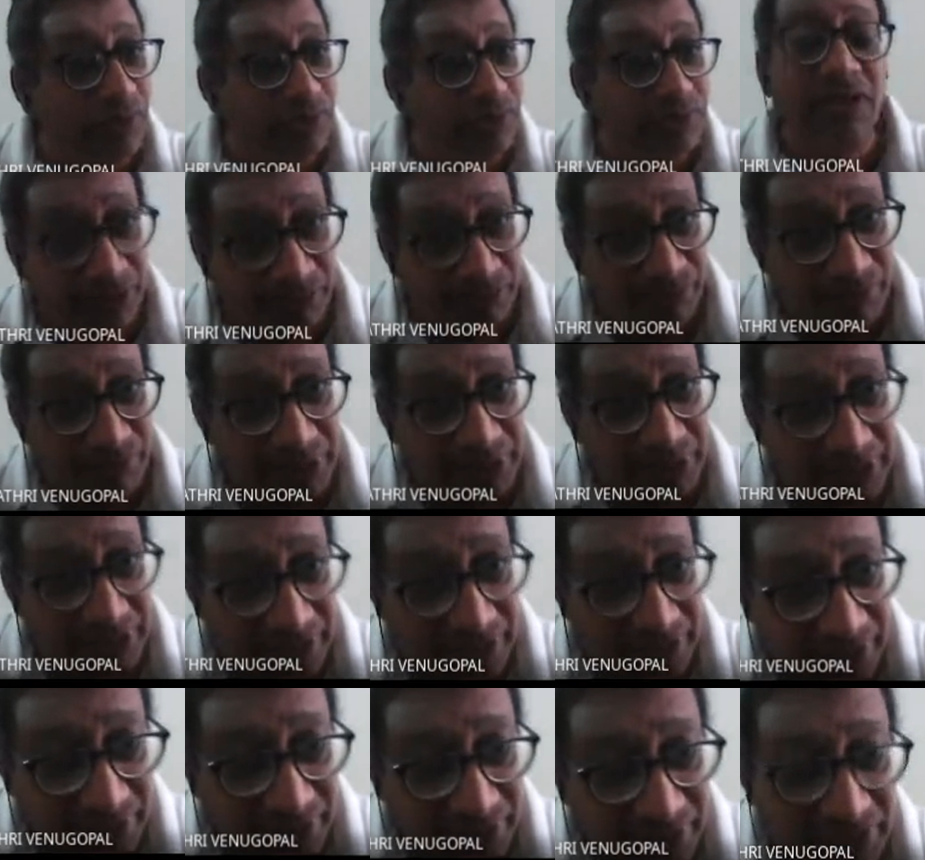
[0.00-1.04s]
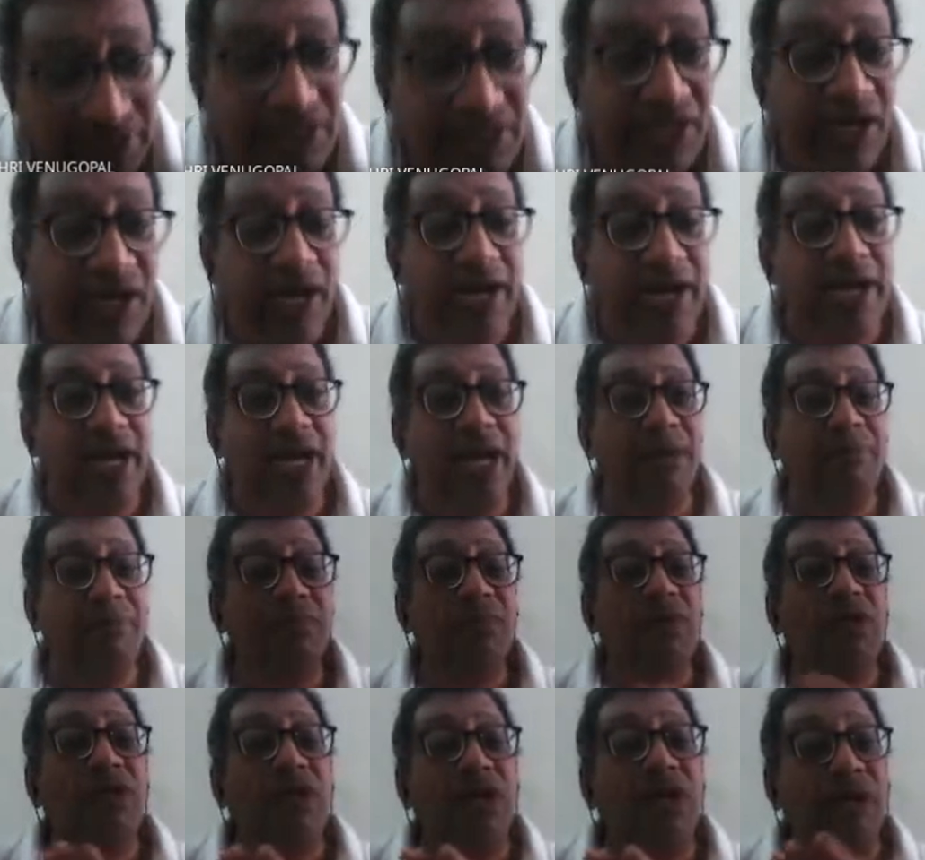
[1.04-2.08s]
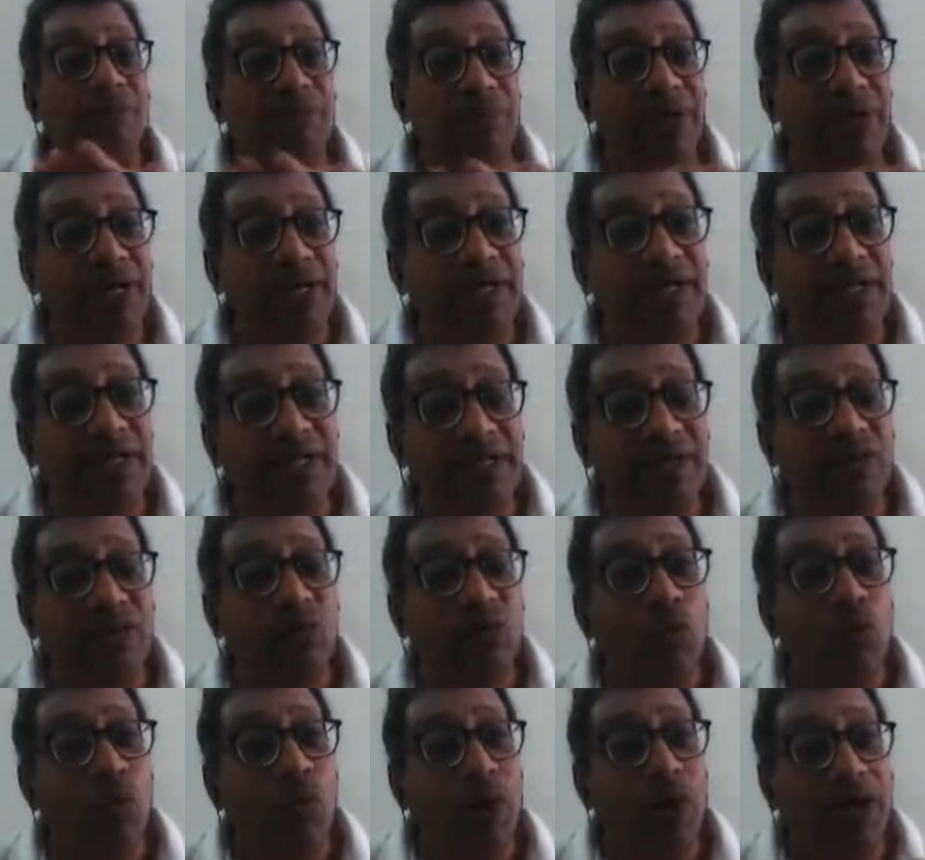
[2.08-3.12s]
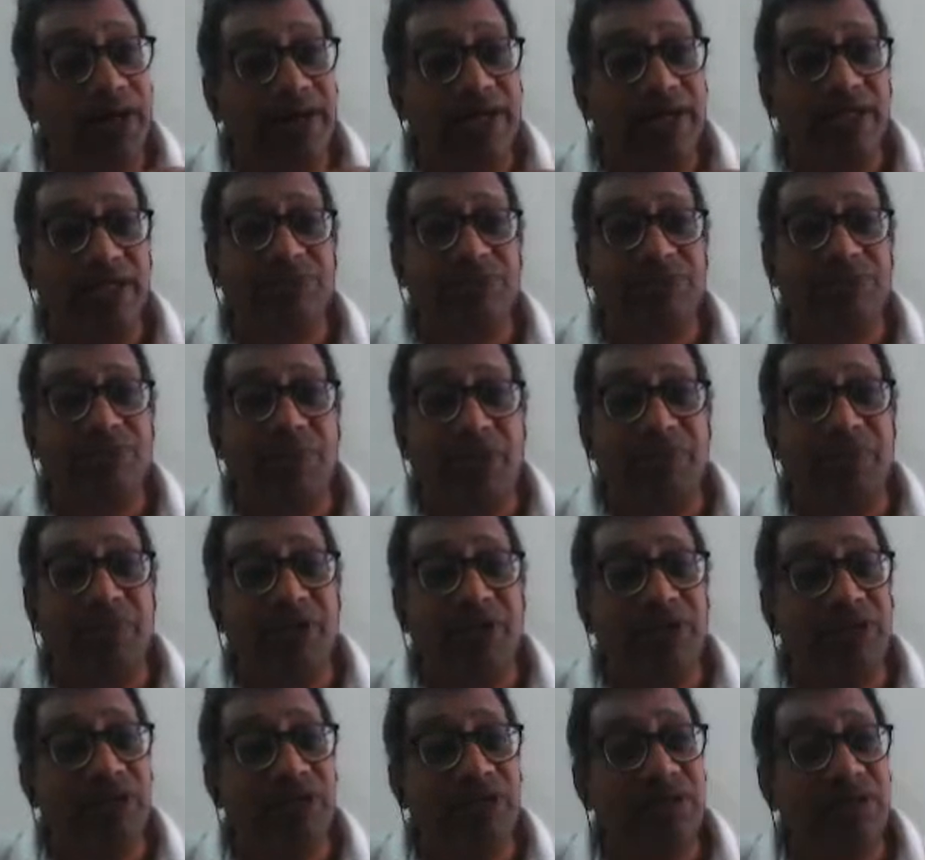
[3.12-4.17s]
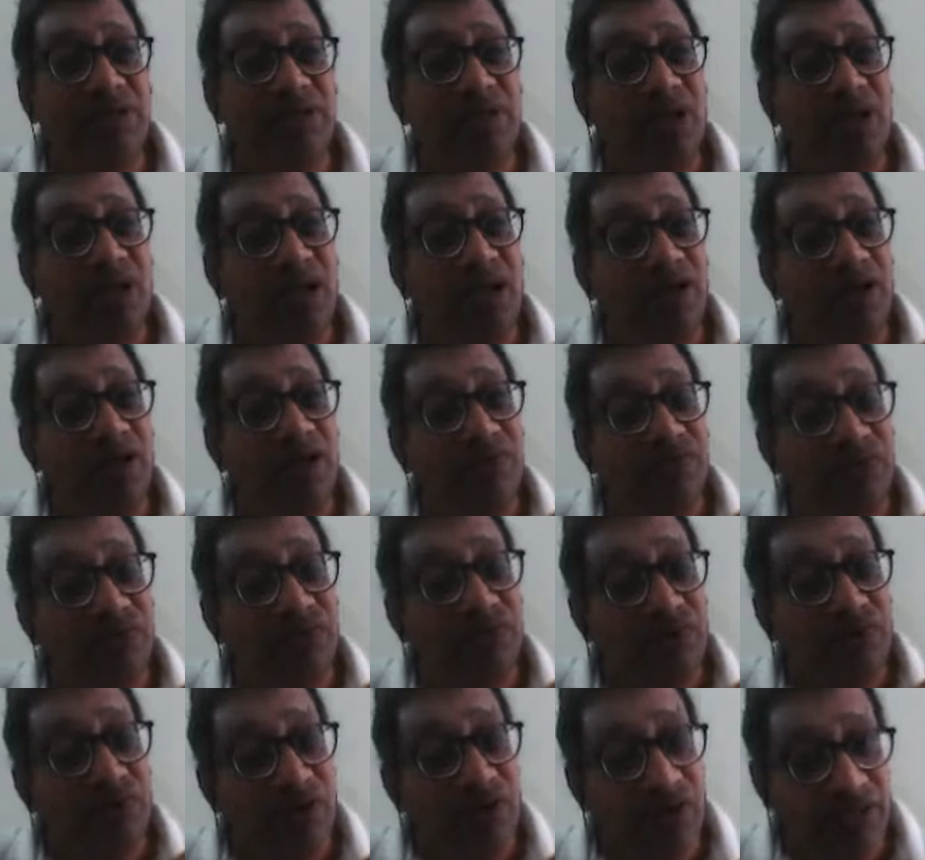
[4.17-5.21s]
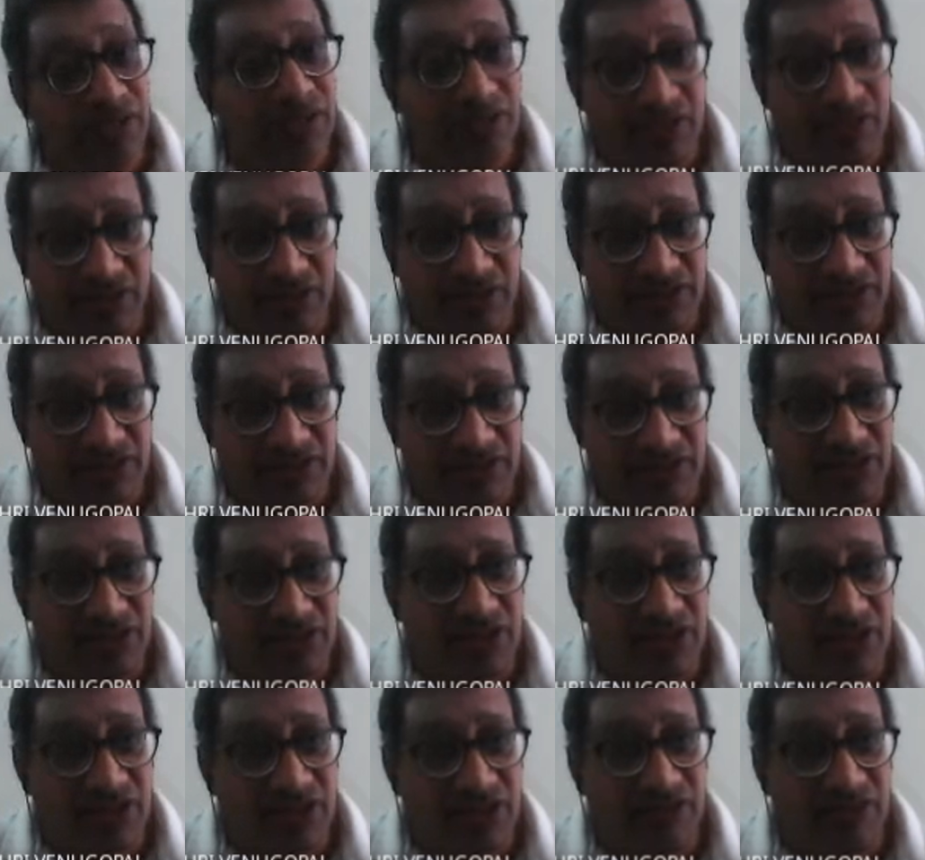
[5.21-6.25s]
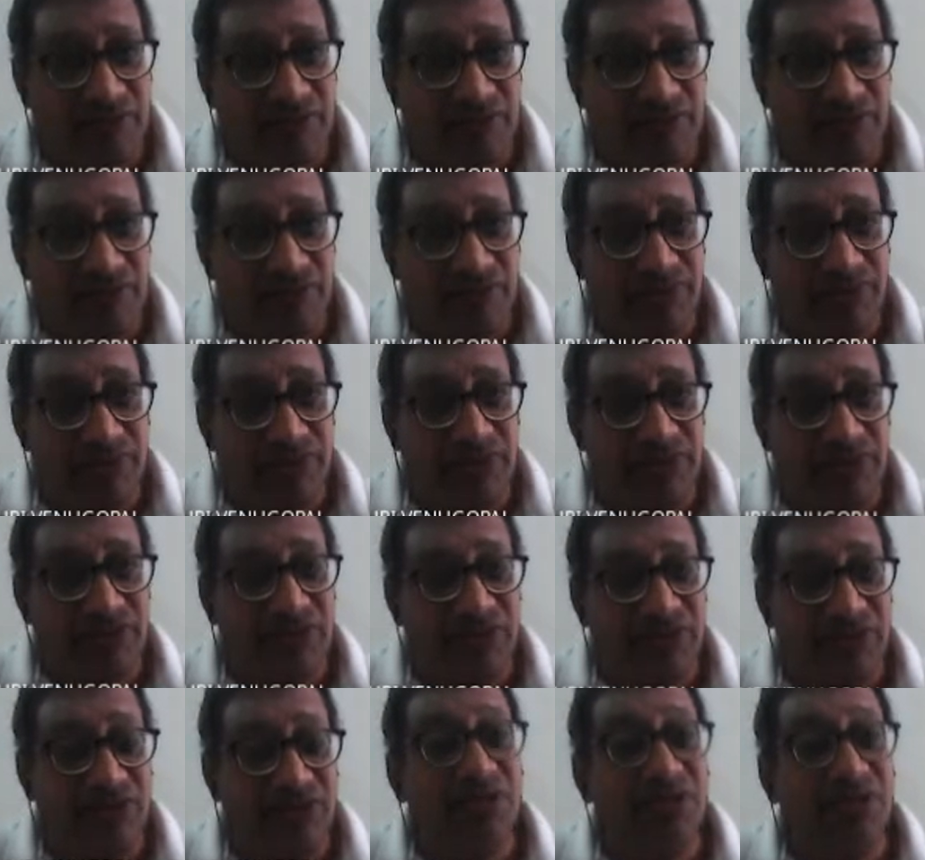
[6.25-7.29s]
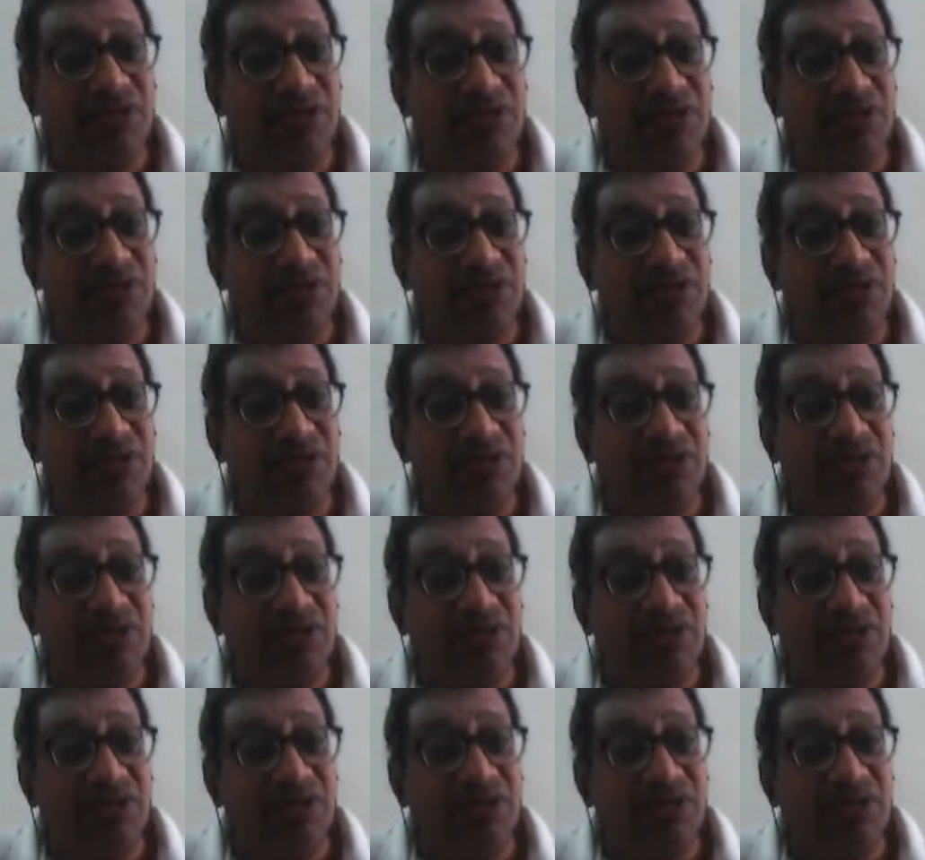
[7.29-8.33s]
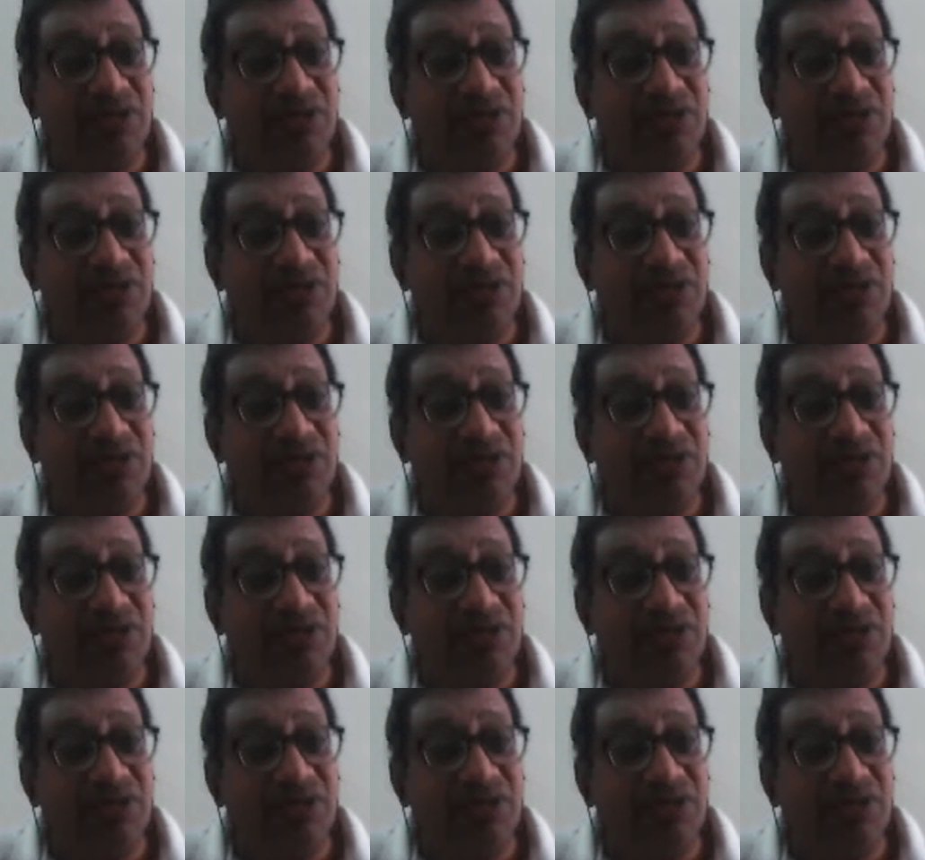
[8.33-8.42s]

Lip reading: That means I am repeating one experiment of 100 customers a number of times. So a